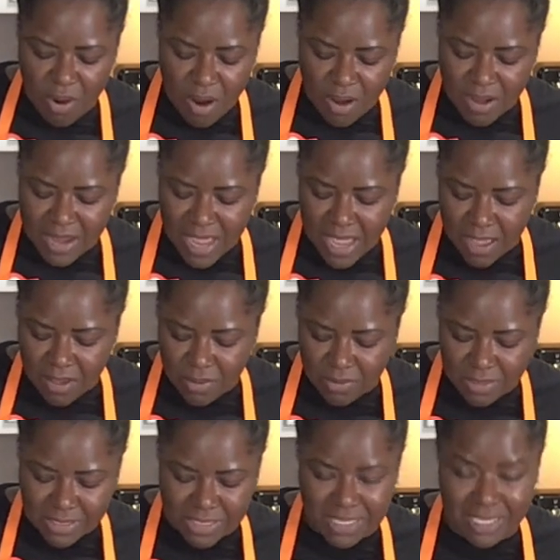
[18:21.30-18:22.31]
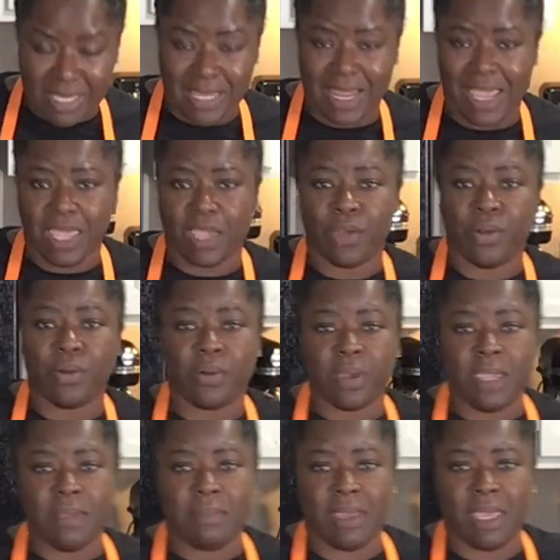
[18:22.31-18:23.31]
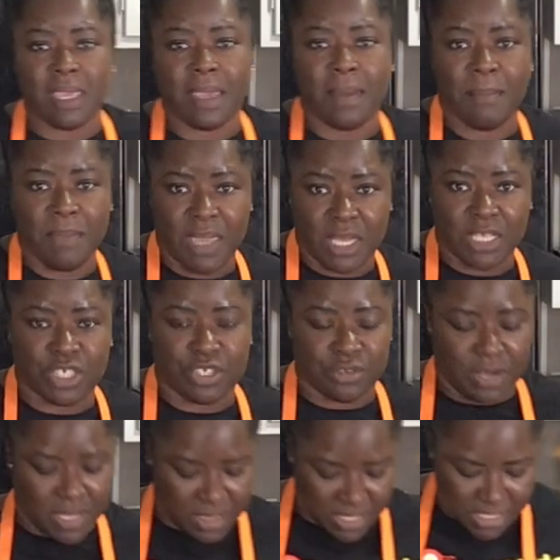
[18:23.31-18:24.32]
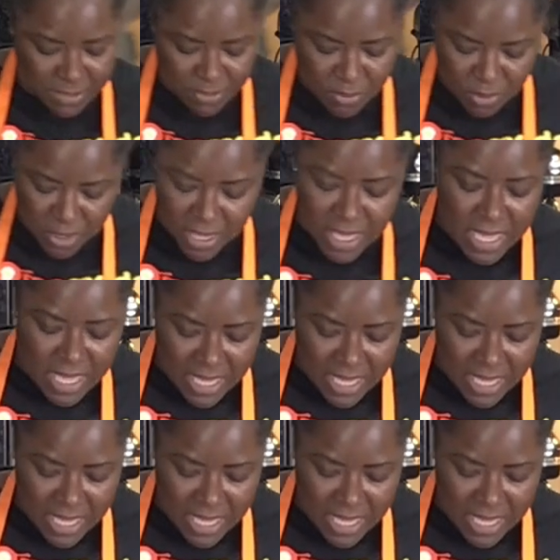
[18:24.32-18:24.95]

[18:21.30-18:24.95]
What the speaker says: are not going to get a creamy mixture at this point.